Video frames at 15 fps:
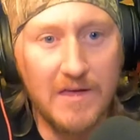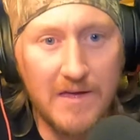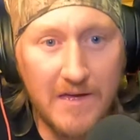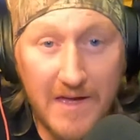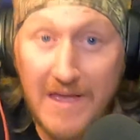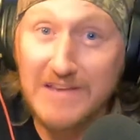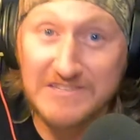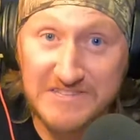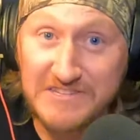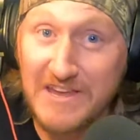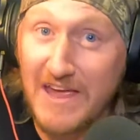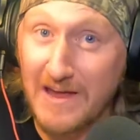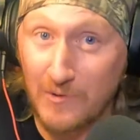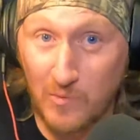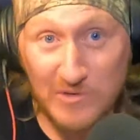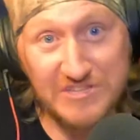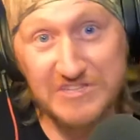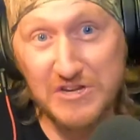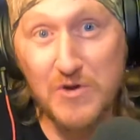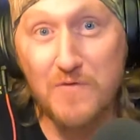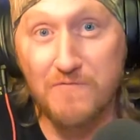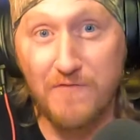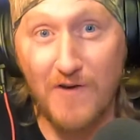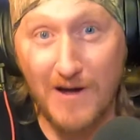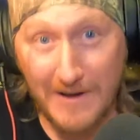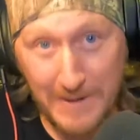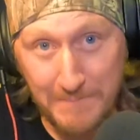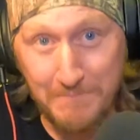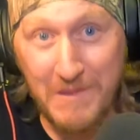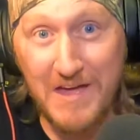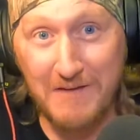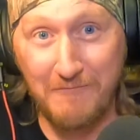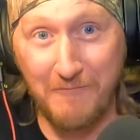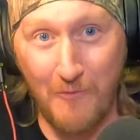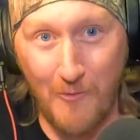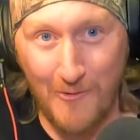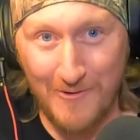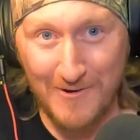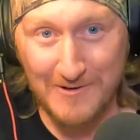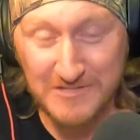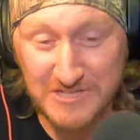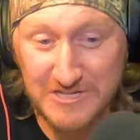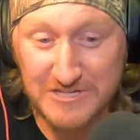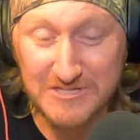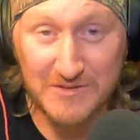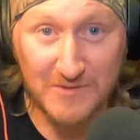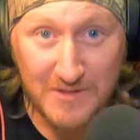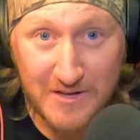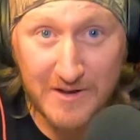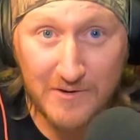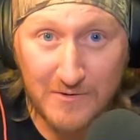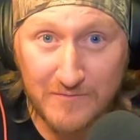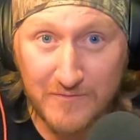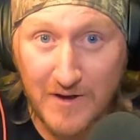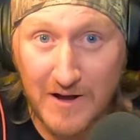his dick was too fucking big for her. She's a little